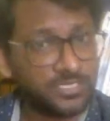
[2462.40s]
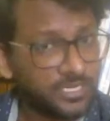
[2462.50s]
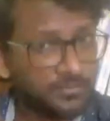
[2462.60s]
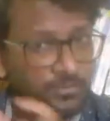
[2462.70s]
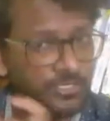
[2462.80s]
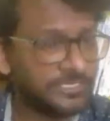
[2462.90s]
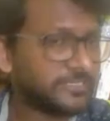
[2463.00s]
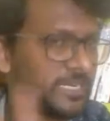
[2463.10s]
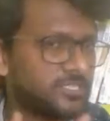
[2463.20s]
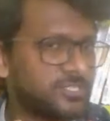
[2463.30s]
that community
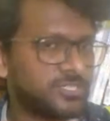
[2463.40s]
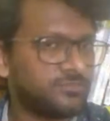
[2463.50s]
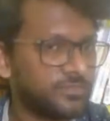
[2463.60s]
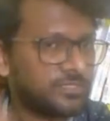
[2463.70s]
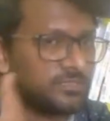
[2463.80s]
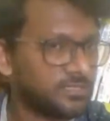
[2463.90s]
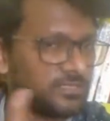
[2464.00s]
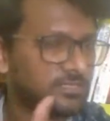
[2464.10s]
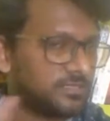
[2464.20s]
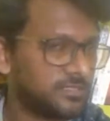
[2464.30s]
transition within
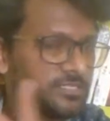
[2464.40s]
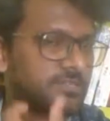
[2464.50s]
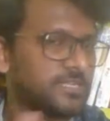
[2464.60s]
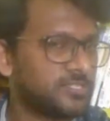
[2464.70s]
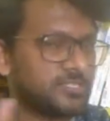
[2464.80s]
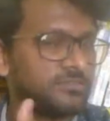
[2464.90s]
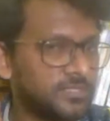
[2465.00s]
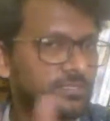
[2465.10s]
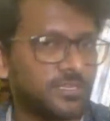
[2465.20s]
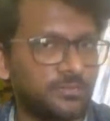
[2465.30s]
the this transition
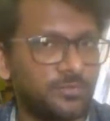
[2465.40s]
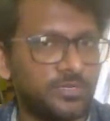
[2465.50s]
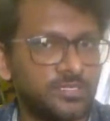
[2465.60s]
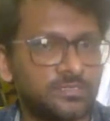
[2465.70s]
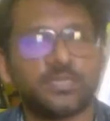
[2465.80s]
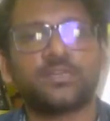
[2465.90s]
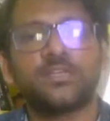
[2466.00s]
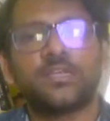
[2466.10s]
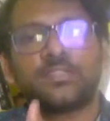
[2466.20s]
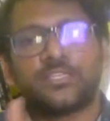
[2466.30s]
within the communities, right?
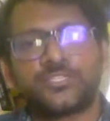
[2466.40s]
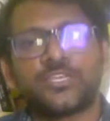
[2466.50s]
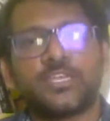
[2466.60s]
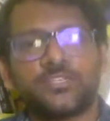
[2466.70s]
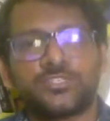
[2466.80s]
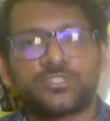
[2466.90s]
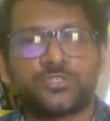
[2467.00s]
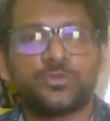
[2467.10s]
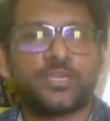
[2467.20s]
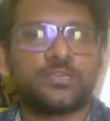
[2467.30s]
They
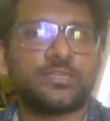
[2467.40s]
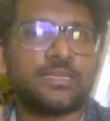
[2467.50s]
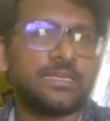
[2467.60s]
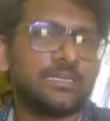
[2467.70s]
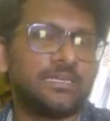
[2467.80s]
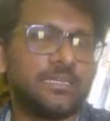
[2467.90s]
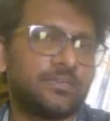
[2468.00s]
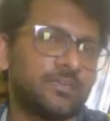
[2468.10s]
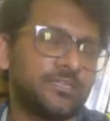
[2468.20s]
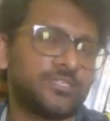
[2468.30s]
change to an
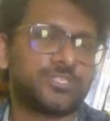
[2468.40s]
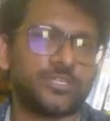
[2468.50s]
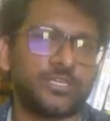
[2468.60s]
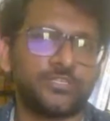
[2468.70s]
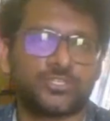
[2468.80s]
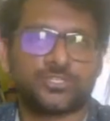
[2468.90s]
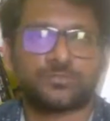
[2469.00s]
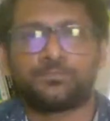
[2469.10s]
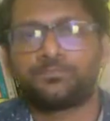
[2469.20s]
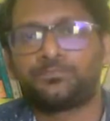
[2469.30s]
earlier stage.
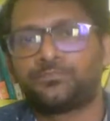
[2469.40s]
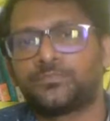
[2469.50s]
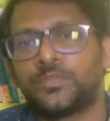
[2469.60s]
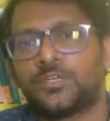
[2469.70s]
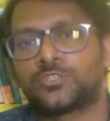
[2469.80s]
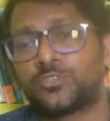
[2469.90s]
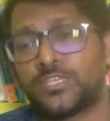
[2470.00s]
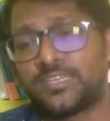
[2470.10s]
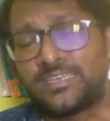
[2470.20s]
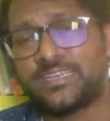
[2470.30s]
So
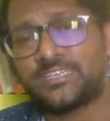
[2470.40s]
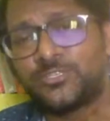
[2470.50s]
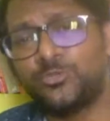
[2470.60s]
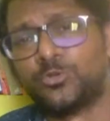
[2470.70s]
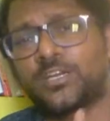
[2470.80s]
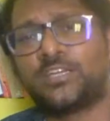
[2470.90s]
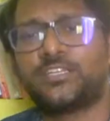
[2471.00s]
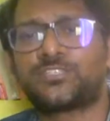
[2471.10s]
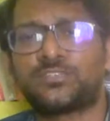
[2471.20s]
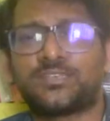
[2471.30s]
they create new
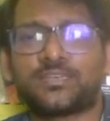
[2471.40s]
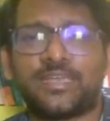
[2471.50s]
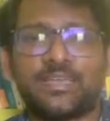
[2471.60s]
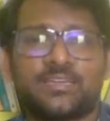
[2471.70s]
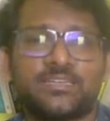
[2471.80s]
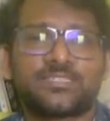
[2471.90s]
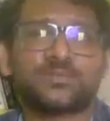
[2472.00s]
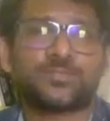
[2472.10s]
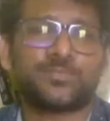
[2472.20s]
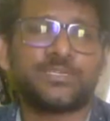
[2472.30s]
conditions that encourage
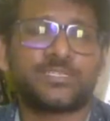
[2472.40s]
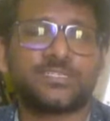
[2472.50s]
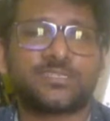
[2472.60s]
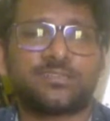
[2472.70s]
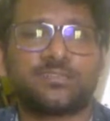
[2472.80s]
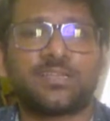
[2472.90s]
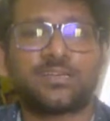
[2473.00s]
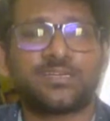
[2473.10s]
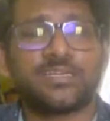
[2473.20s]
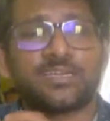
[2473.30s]
some species and
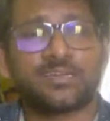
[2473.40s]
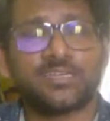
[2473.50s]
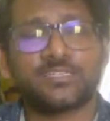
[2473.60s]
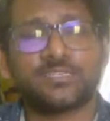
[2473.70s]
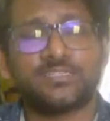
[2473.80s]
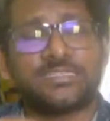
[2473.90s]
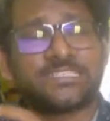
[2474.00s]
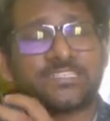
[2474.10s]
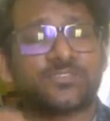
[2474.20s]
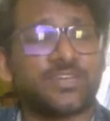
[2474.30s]
that
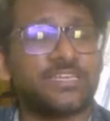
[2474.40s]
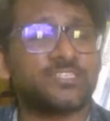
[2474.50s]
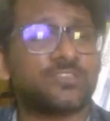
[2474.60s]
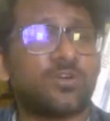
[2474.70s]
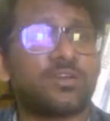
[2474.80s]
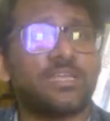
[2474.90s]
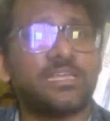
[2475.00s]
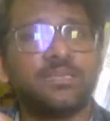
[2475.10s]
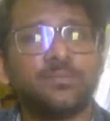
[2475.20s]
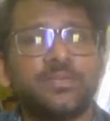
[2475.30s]
discourage or
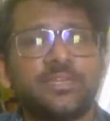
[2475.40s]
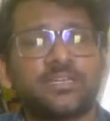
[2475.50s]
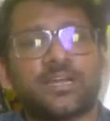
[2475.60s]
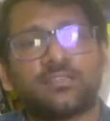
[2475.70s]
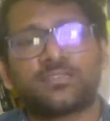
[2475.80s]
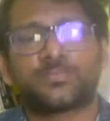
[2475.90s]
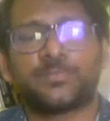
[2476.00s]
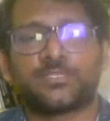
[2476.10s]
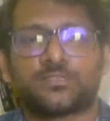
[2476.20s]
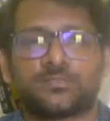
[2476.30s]
eliminate other
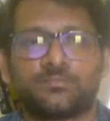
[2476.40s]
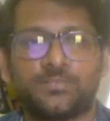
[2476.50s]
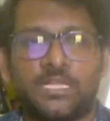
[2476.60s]
species.